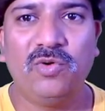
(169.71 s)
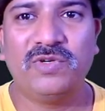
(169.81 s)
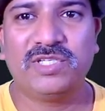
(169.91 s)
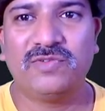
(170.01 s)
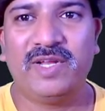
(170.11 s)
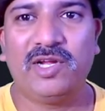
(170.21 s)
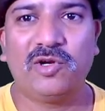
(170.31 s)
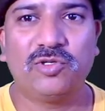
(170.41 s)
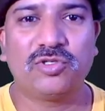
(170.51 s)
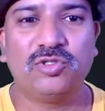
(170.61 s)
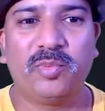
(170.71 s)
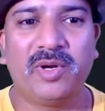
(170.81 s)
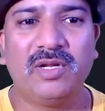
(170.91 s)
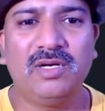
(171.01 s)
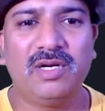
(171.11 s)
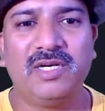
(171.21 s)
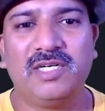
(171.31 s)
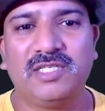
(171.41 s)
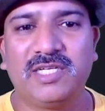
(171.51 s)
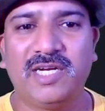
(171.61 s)
which is very close to Jupiter and
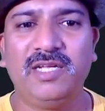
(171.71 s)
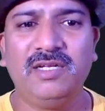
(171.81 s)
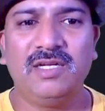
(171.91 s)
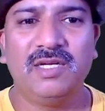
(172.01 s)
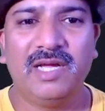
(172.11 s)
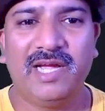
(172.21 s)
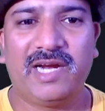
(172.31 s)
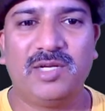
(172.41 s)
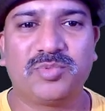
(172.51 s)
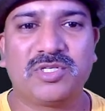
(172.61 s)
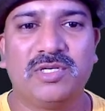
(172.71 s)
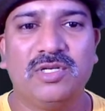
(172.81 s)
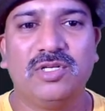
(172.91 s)
it is getting eclipsed.